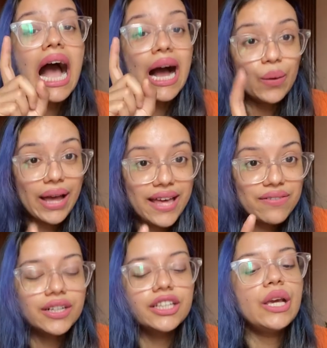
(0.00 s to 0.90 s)

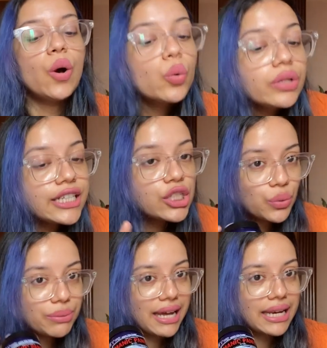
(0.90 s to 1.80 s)
However, the only issue
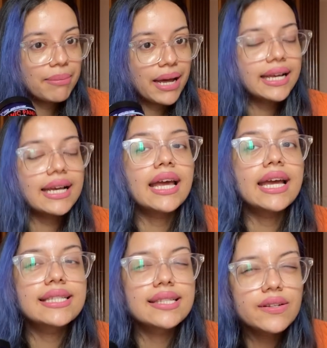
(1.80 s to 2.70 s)
with Manic Panic
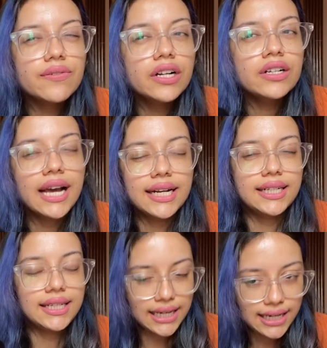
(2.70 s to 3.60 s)
is it's difficult to get it
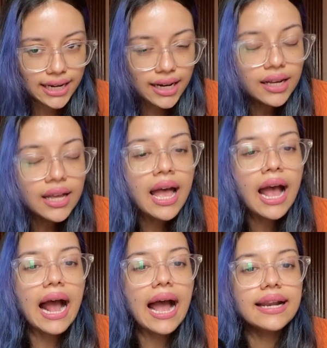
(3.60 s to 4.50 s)
in India,
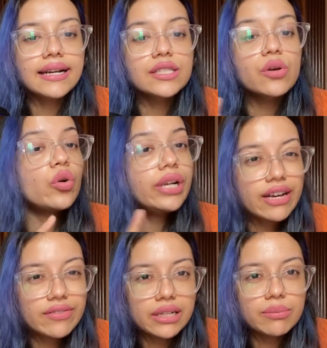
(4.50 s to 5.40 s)
and it's only
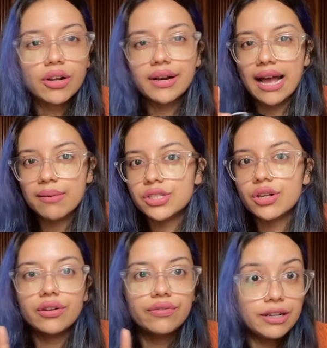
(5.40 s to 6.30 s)
available on
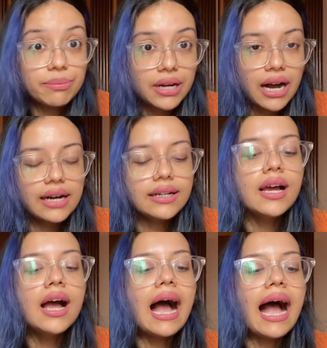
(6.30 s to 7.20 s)
Amazon or Flipkart.
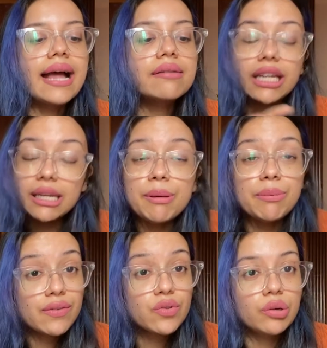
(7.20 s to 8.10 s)
And many
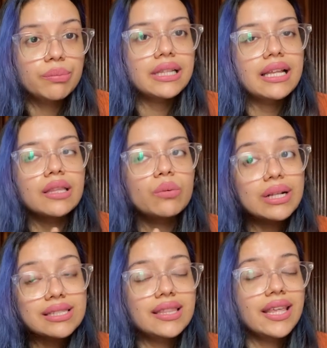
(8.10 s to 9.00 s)
people have told me that the
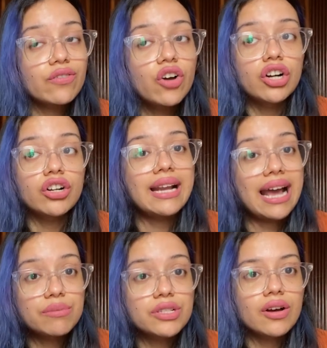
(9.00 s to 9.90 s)
ones that they have got on
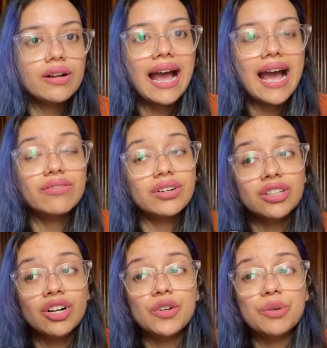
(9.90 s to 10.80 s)
Amazon have
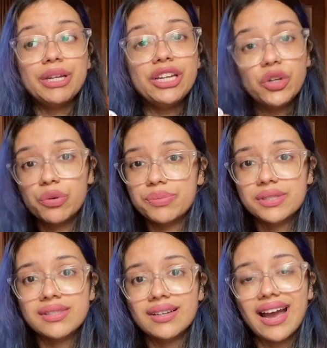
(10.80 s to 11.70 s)
turned out to be
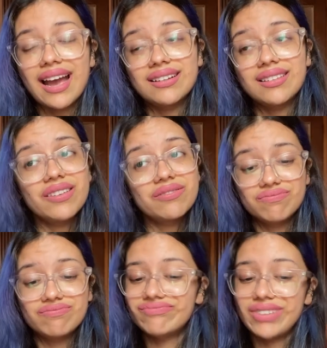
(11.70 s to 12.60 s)
dupes, and they've
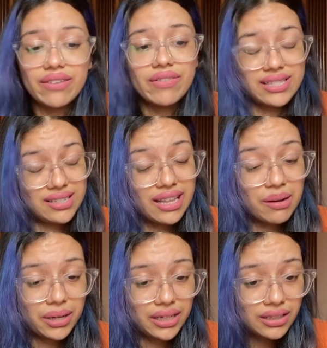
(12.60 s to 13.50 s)
like wasted
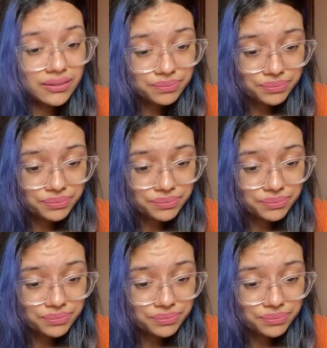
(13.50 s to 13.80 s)
their money.